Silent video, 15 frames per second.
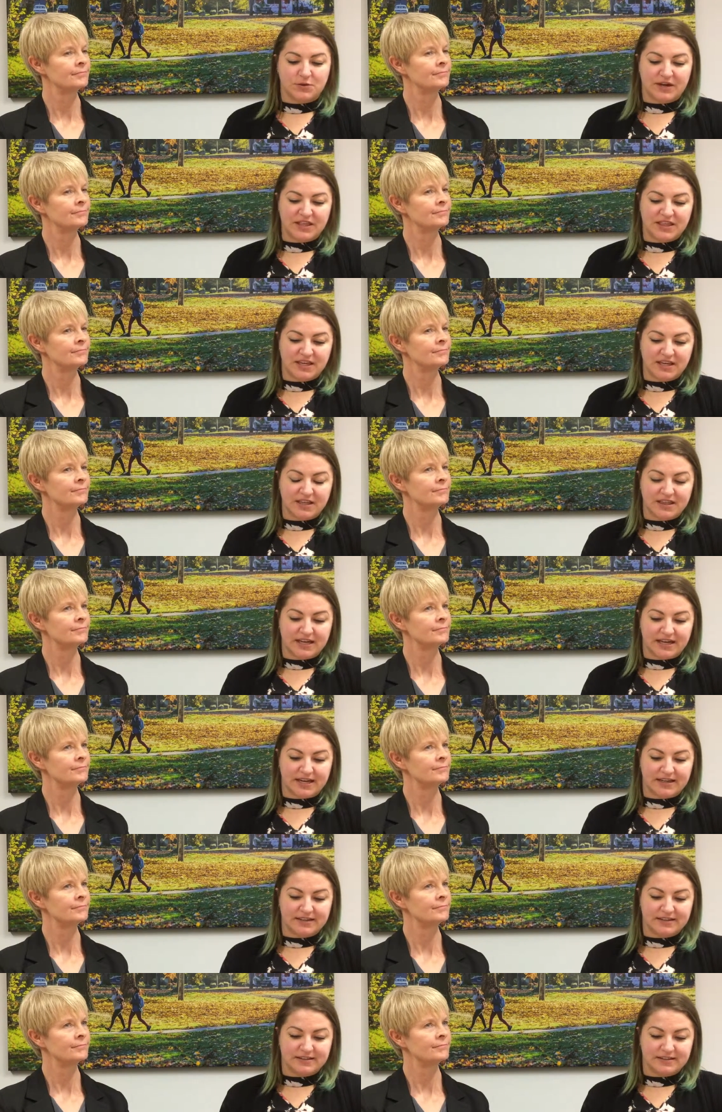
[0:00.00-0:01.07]
Speaker 1: I think
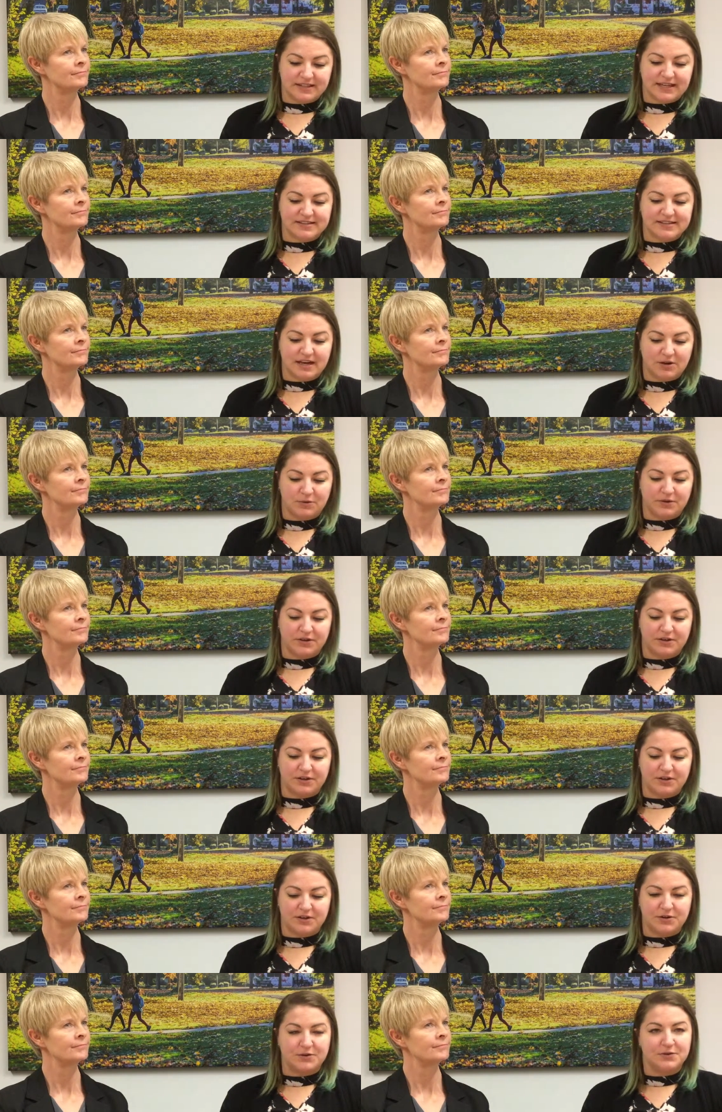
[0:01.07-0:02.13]
that that's how we're
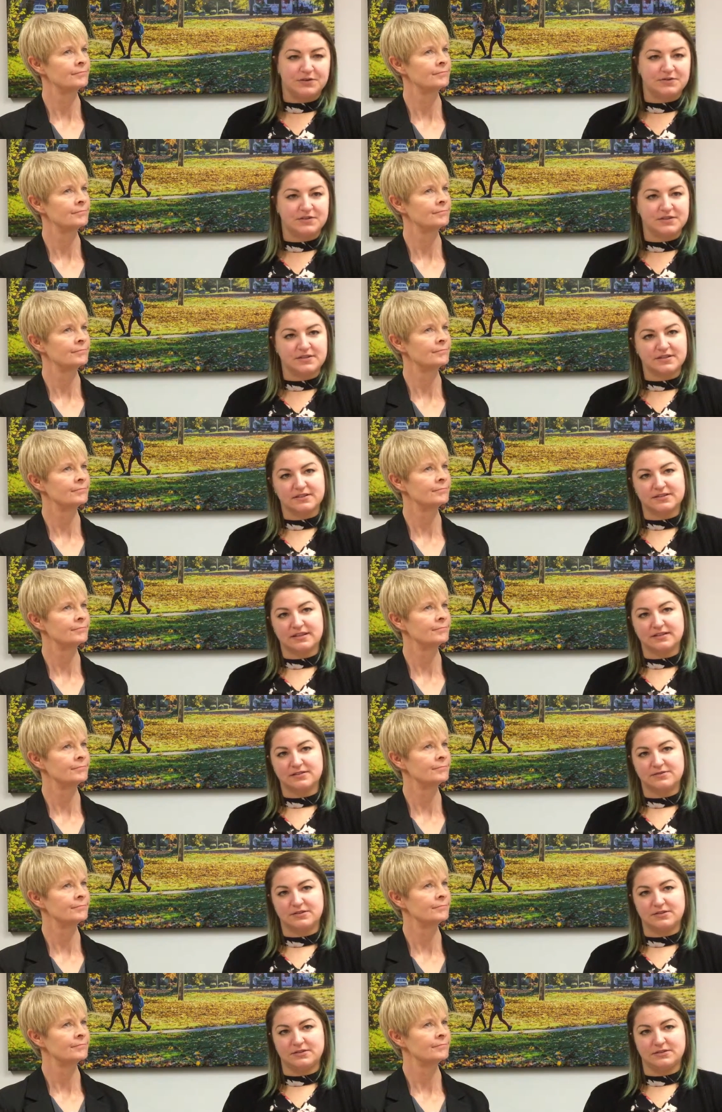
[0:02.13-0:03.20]
going to know if it's
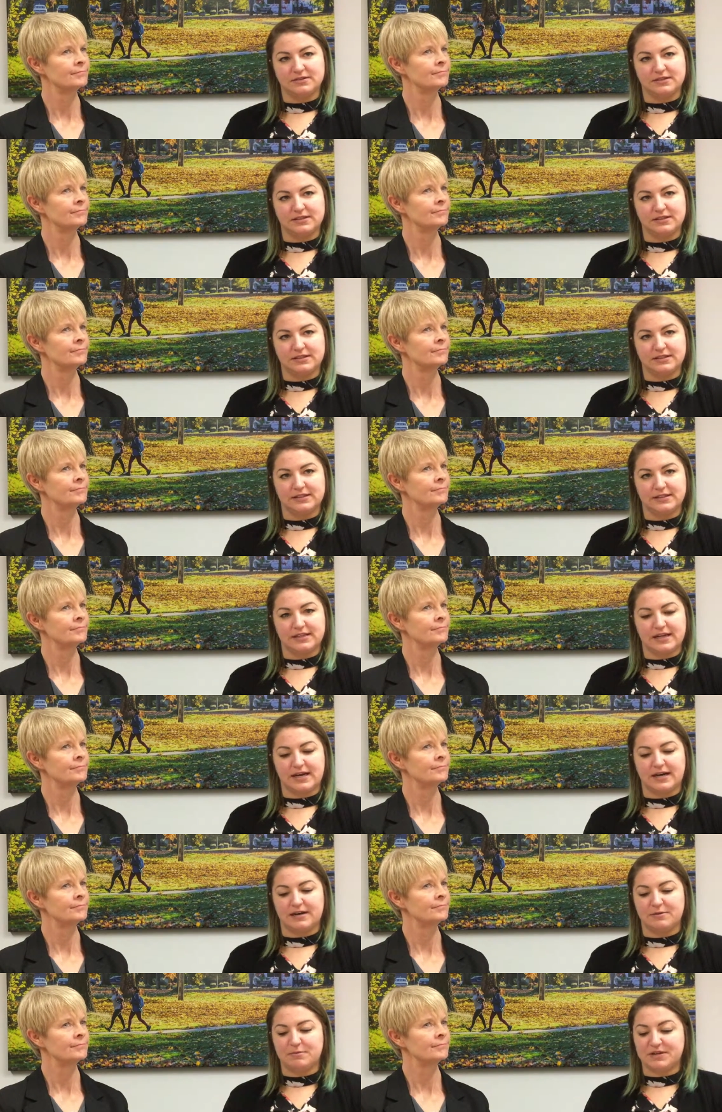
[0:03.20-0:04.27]
successful. Mm
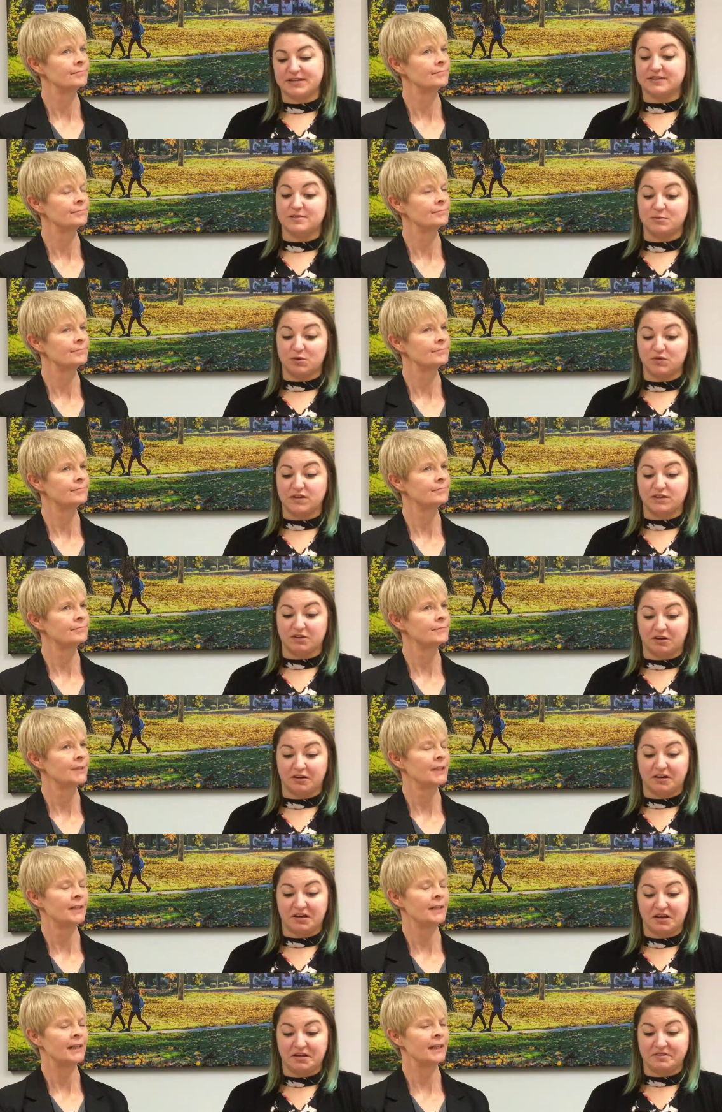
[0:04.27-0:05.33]
uh, but it's a moving
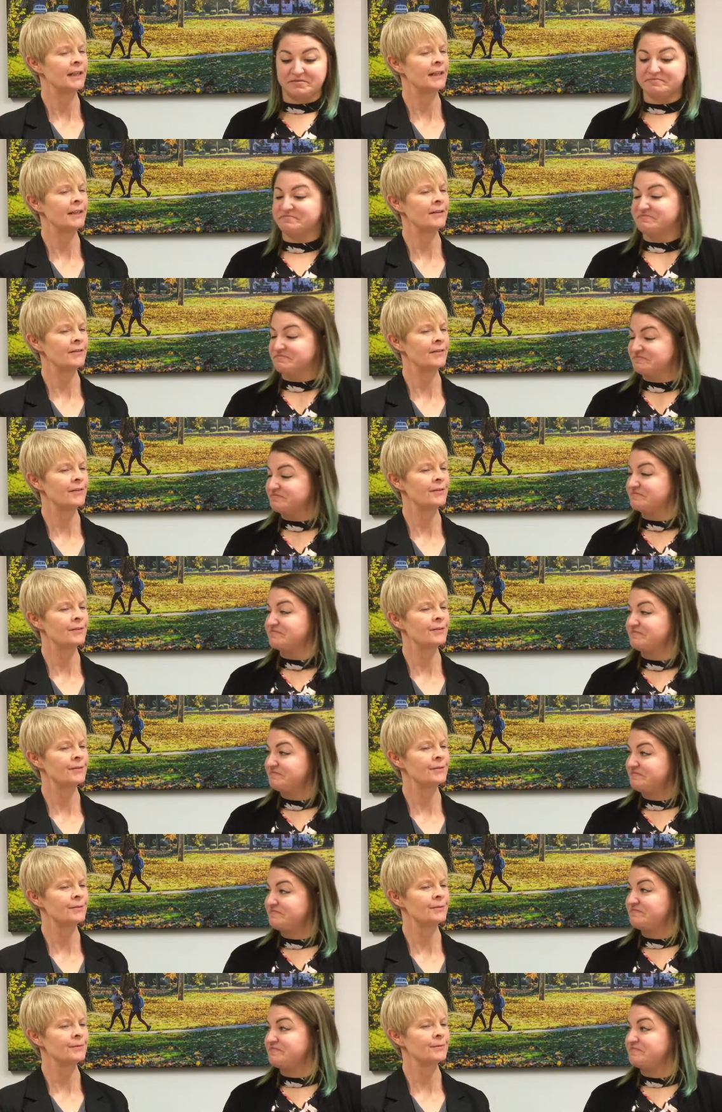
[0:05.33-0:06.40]
target. And
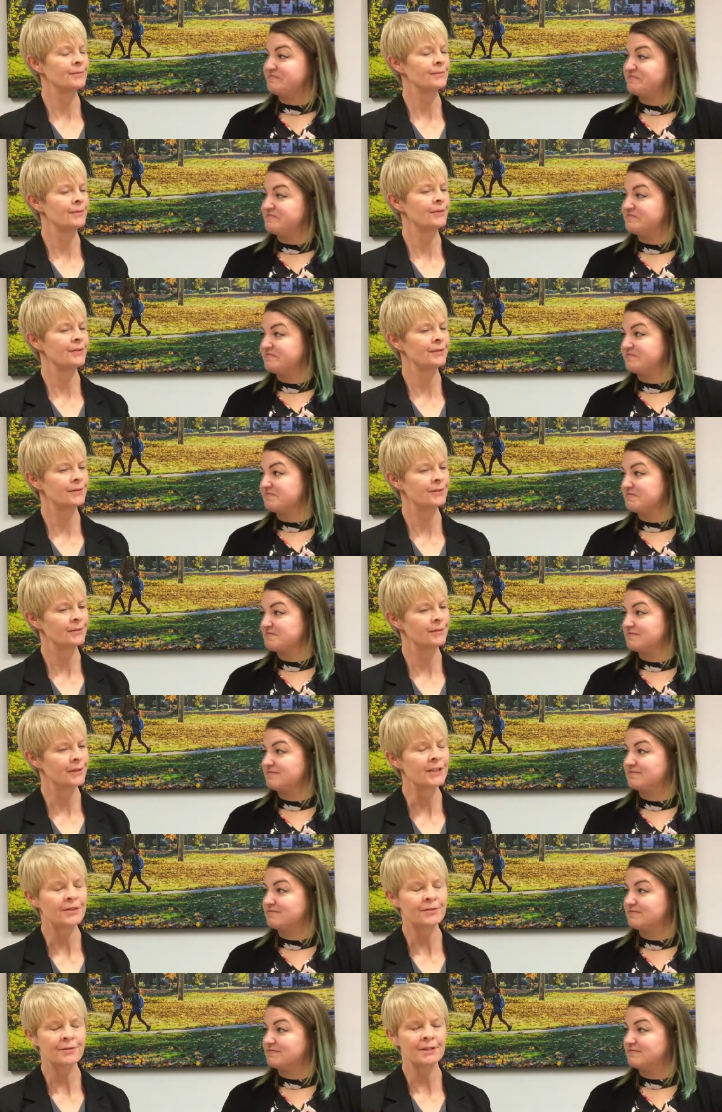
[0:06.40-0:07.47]
Speaker 2: their their
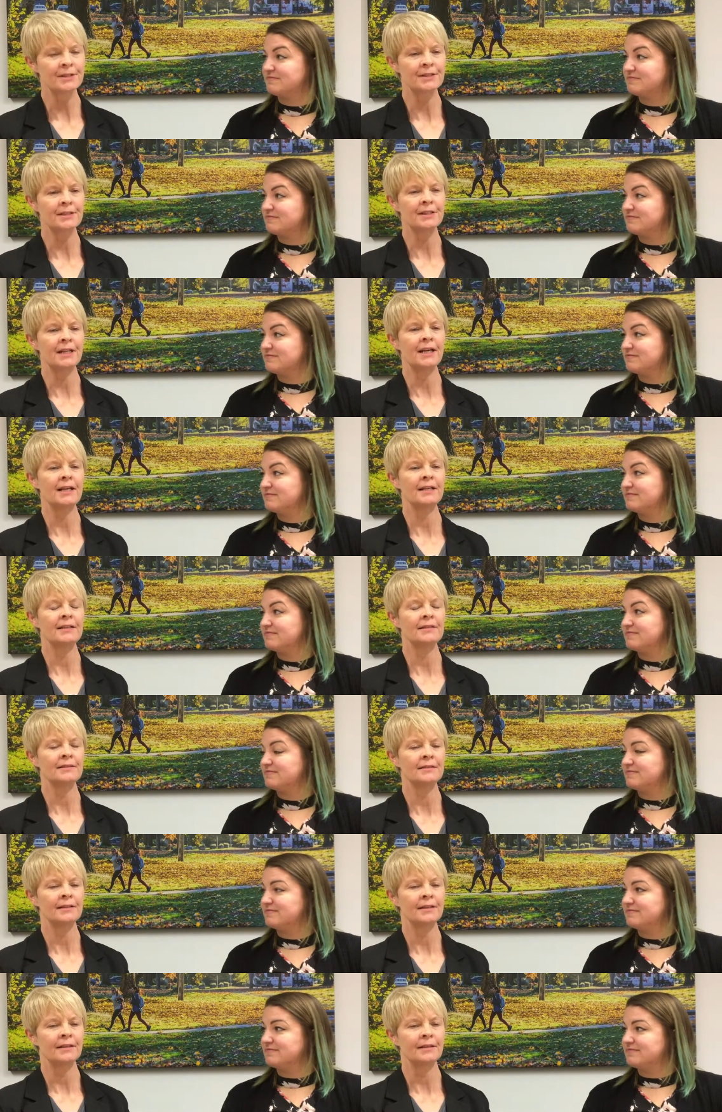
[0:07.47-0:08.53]
interest
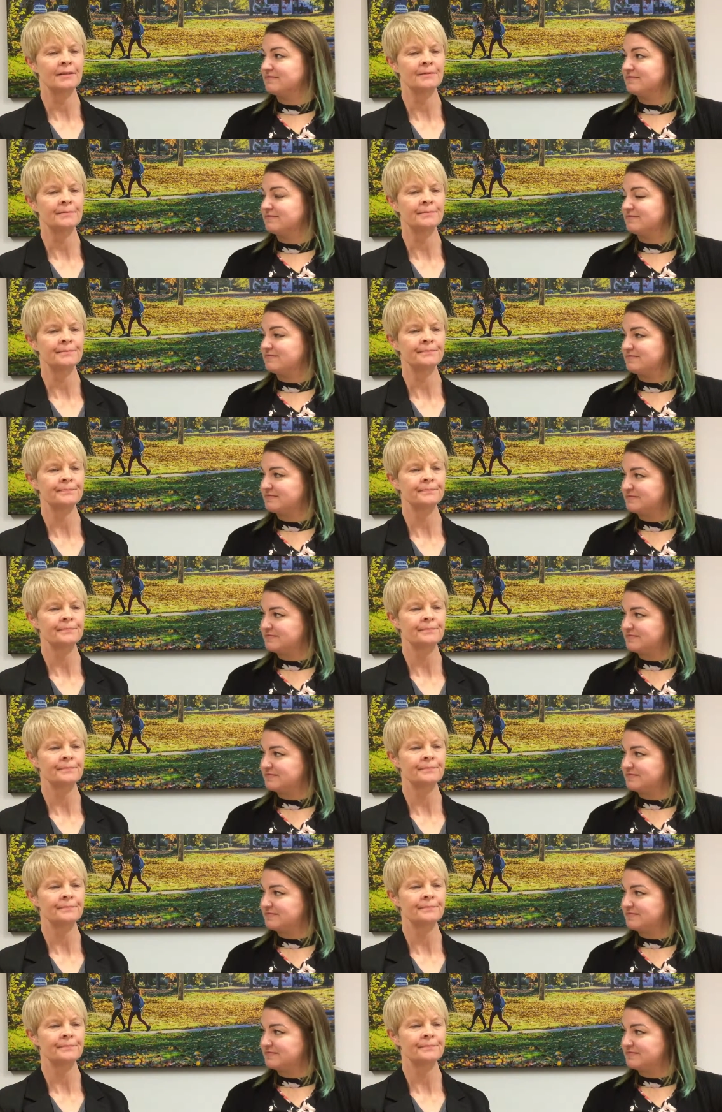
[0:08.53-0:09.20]
and um,